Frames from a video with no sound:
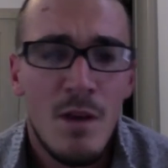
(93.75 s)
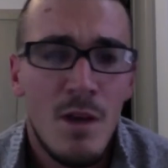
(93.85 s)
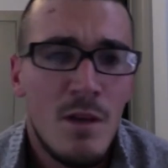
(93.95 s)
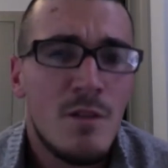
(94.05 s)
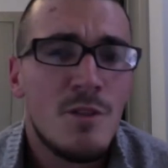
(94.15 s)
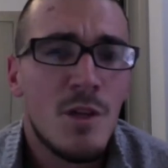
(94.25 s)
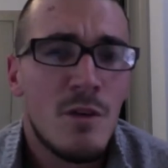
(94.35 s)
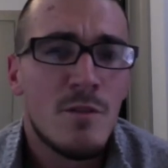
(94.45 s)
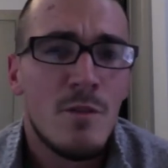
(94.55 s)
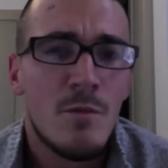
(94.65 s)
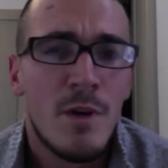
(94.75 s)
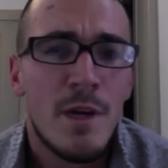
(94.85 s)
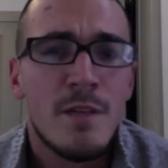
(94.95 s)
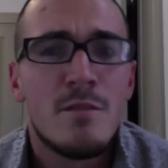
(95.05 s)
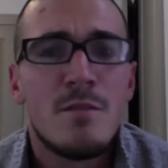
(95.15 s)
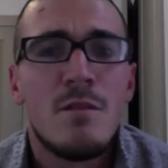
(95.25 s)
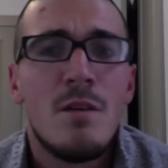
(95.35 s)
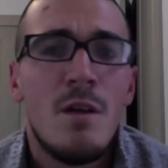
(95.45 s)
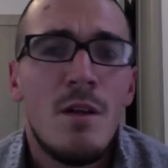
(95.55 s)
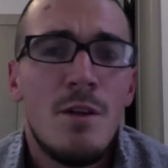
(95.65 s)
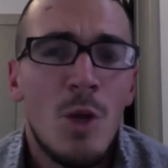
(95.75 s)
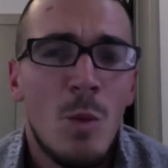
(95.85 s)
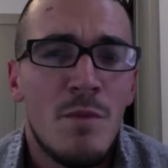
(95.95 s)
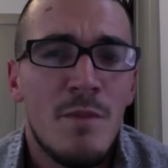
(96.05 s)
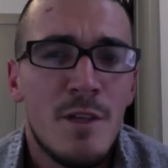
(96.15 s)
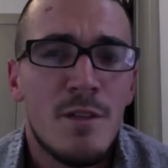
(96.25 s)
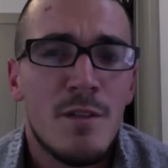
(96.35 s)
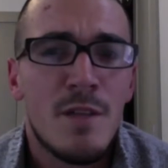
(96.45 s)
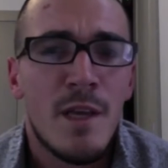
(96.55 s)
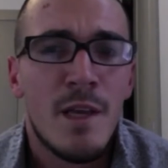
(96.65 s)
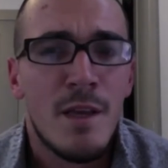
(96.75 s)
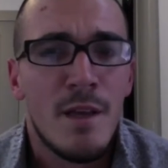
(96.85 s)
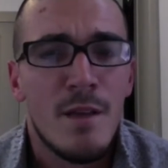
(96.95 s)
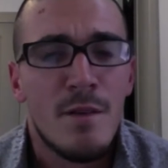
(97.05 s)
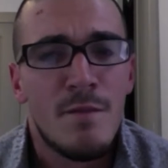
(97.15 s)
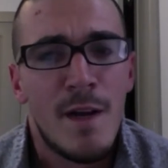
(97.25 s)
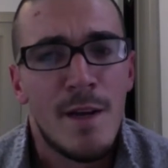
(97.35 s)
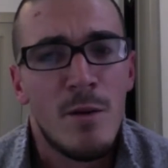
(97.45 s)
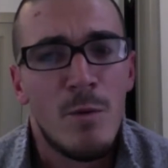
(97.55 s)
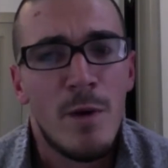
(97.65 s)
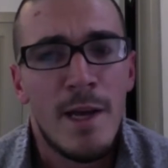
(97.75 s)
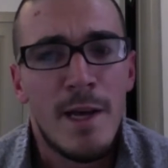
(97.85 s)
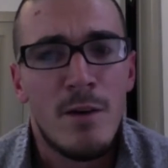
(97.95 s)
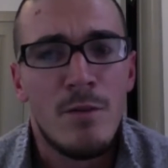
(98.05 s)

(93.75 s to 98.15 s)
She also writes no provisions and finding a way out,